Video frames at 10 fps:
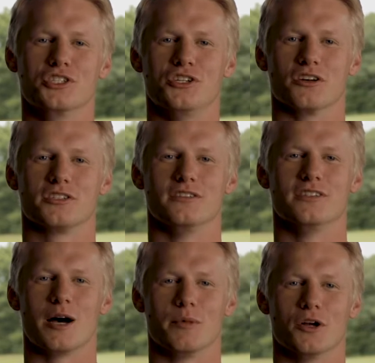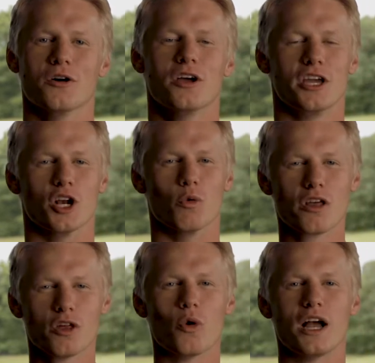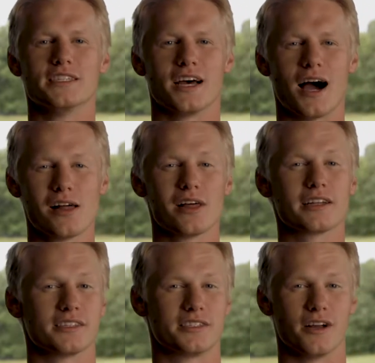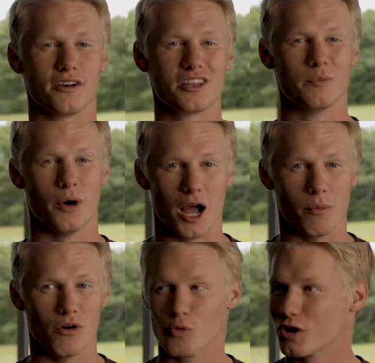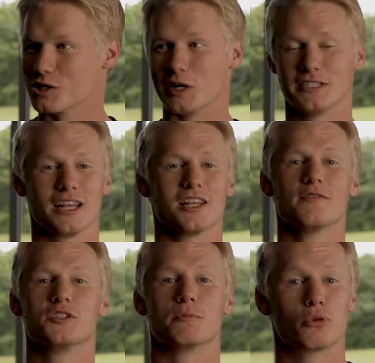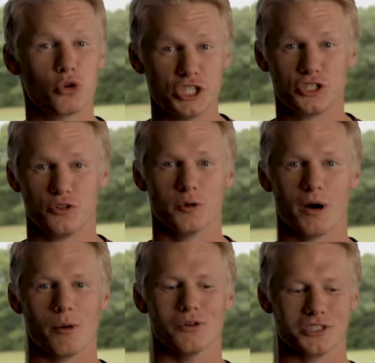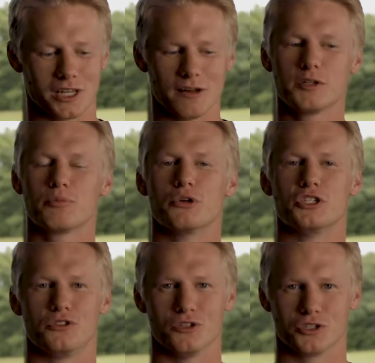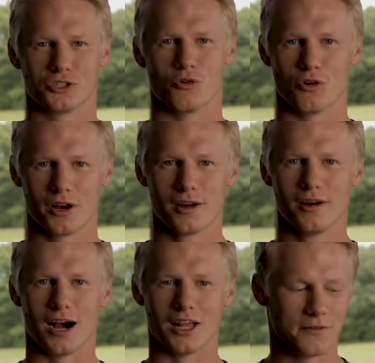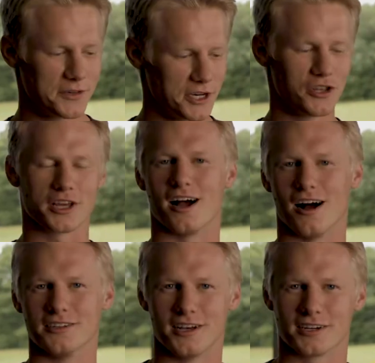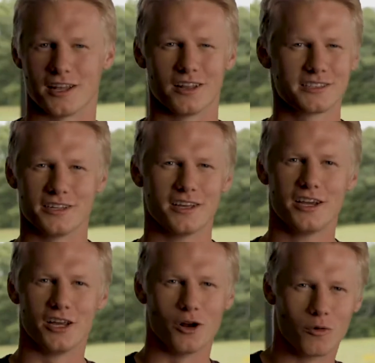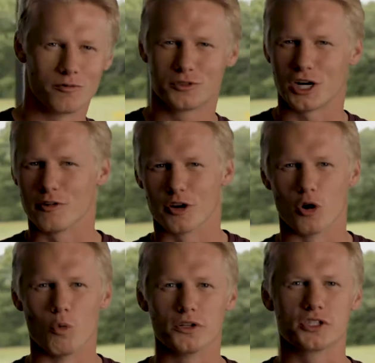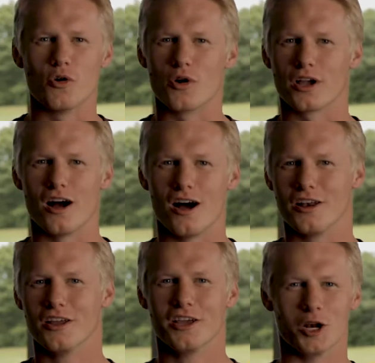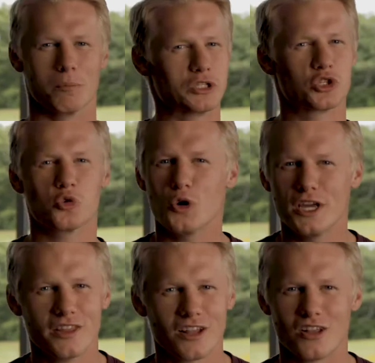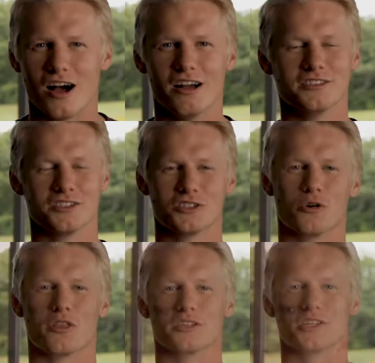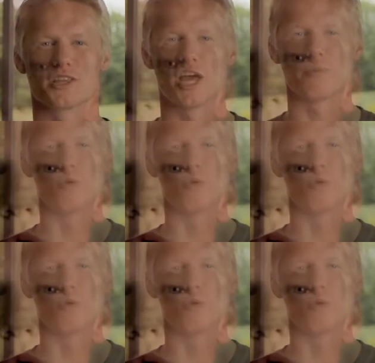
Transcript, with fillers: is Justin Domino. You know, one of the ways that I like to study the Bible, one of the ways I love to preach to the Bible is I love to preach to the story. I love to hear the context. I like to, you know, try to figure out what's going on, you know, between the lines and sort of things like that.